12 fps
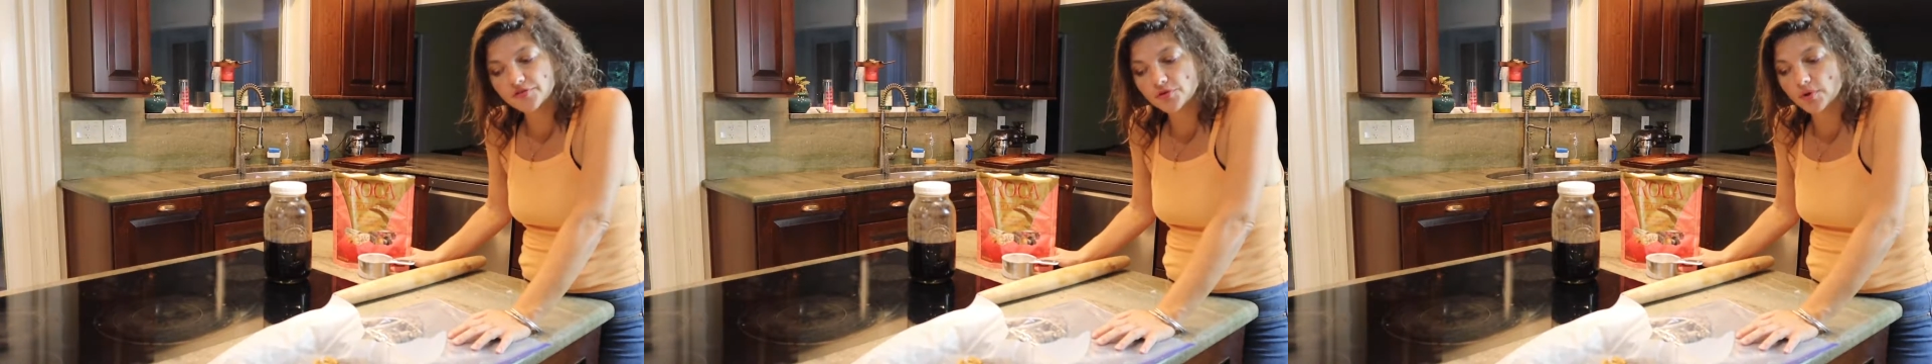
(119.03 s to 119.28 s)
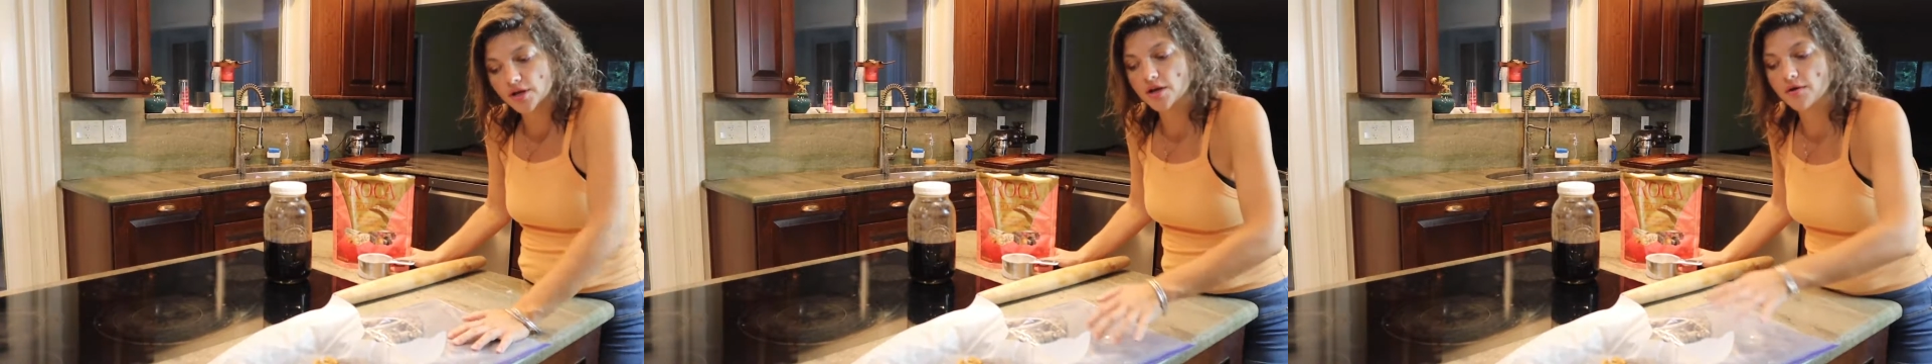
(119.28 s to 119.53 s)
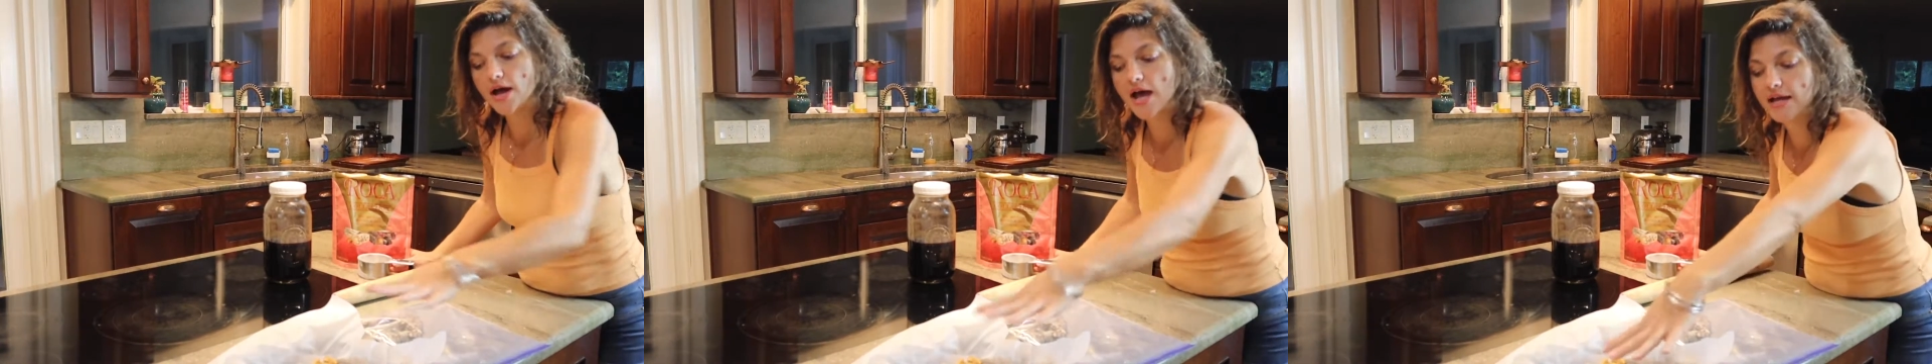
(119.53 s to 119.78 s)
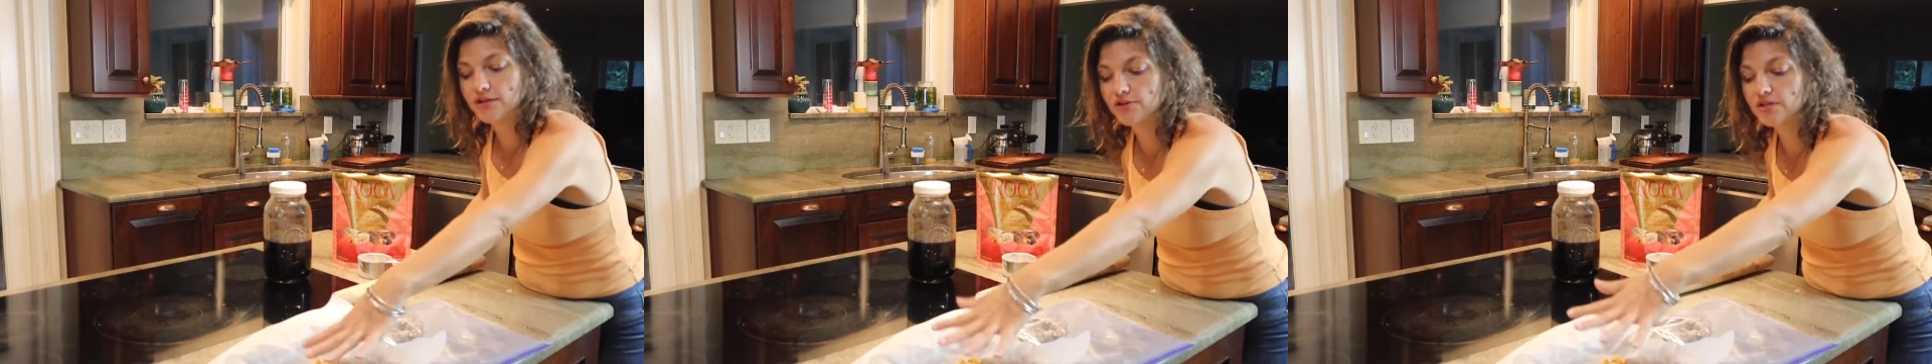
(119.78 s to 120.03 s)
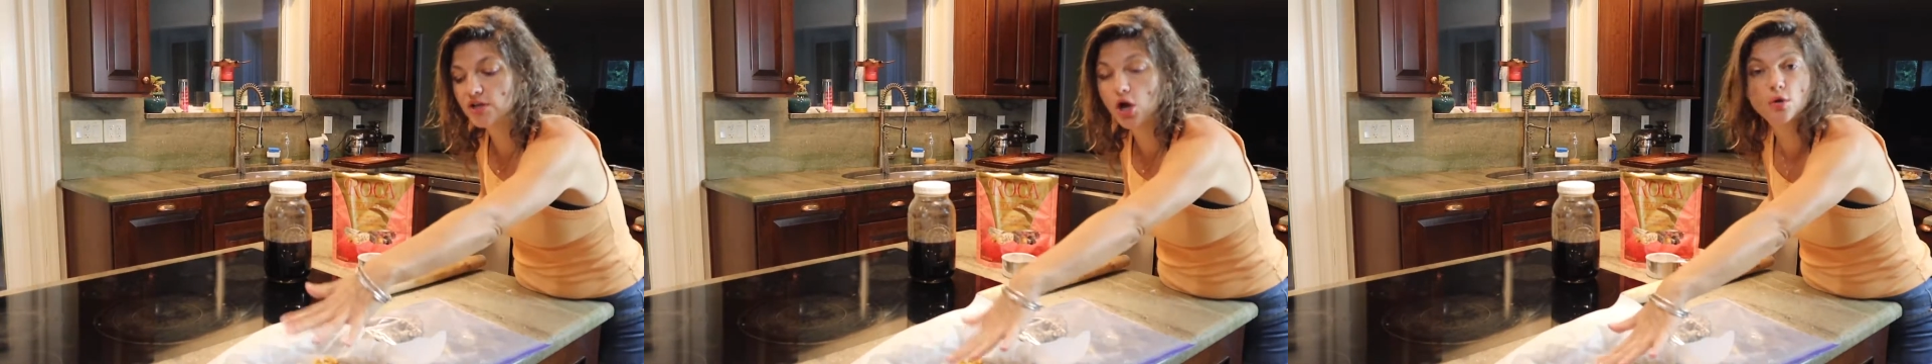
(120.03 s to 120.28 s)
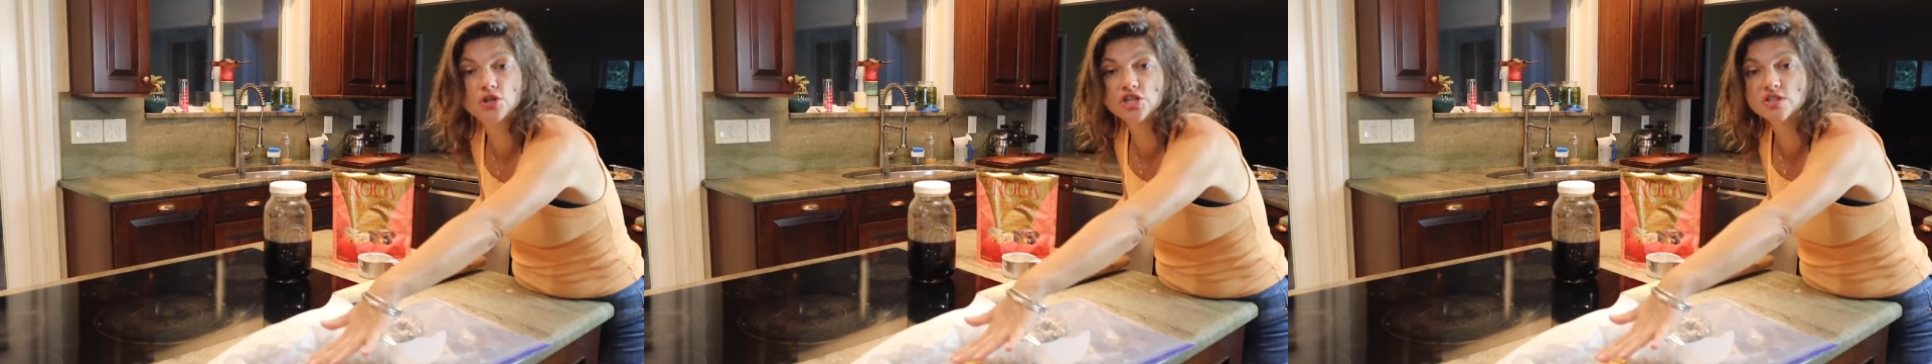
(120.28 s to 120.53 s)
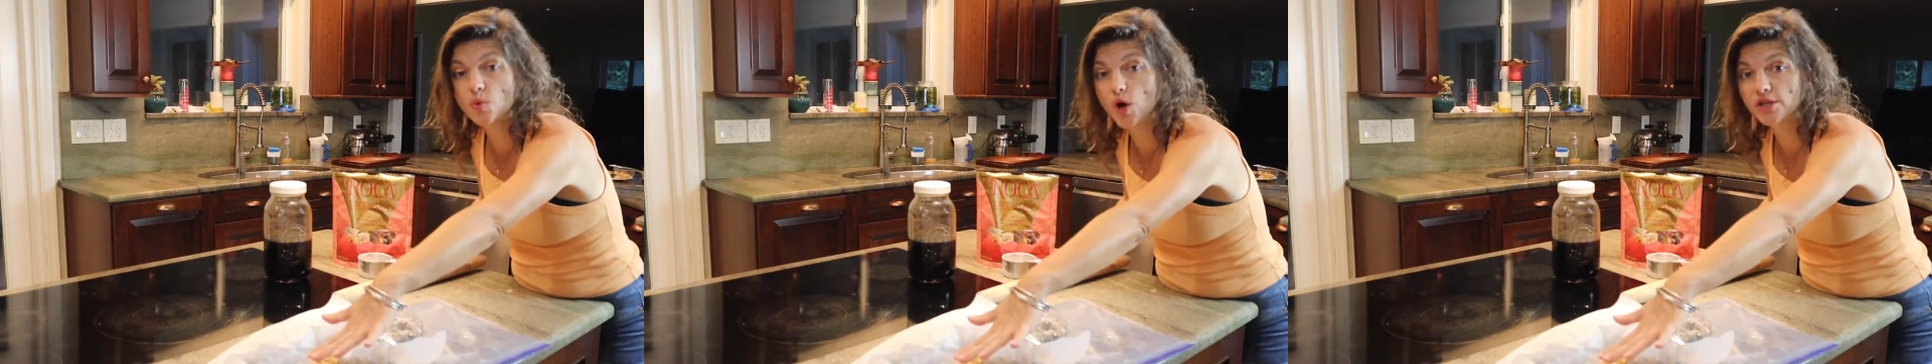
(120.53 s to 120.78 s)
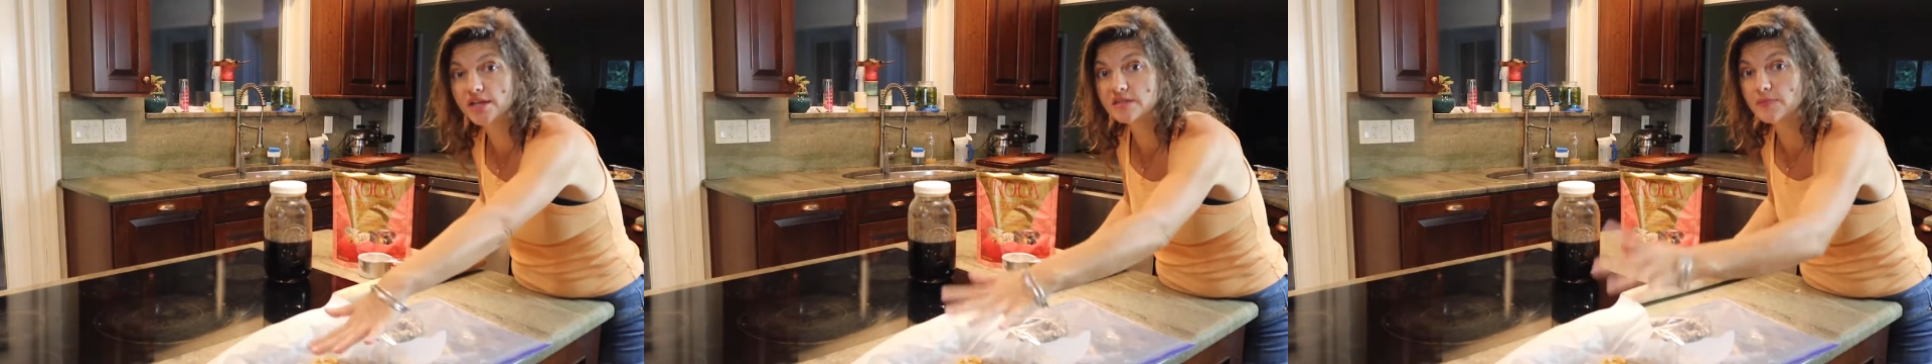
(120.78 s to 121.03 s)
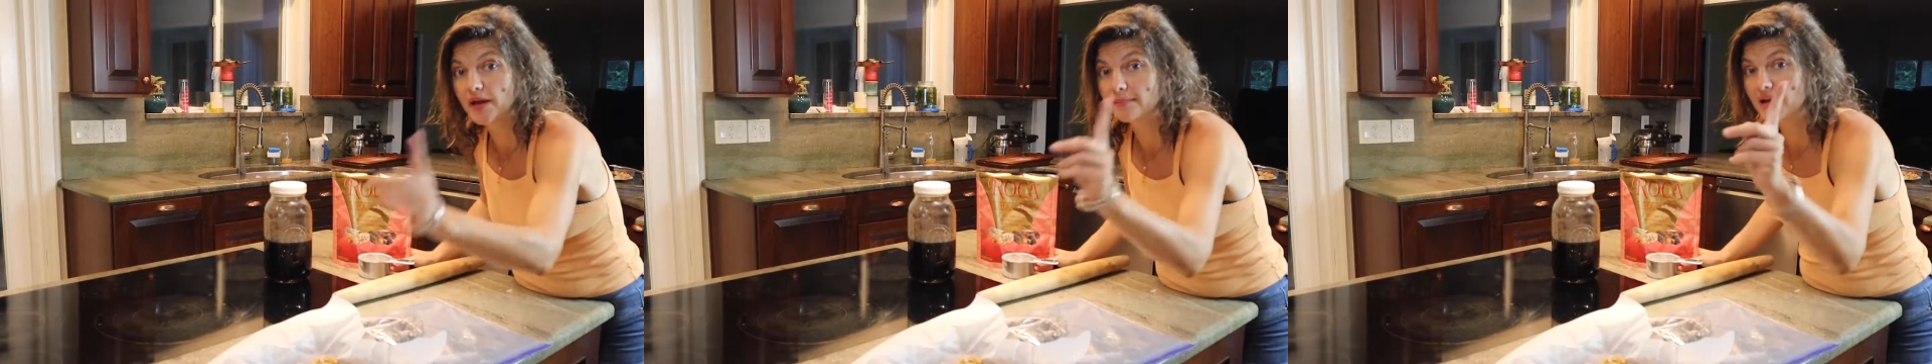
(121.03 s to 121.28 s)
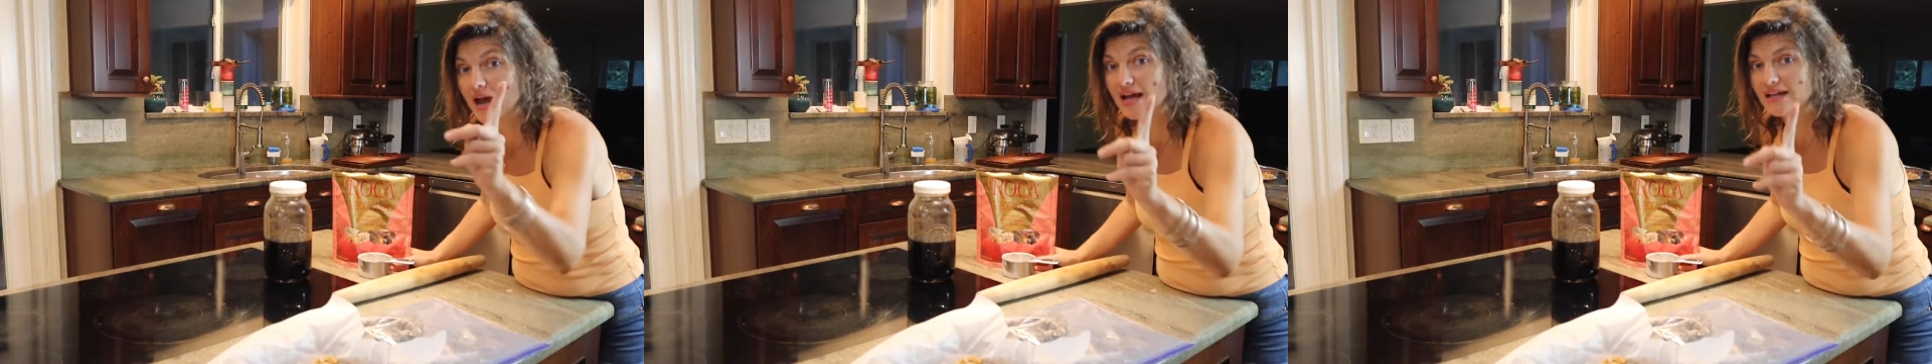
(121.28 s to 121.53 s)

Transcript: If you want to go ahead, you can go with just walnuts, but I'm going to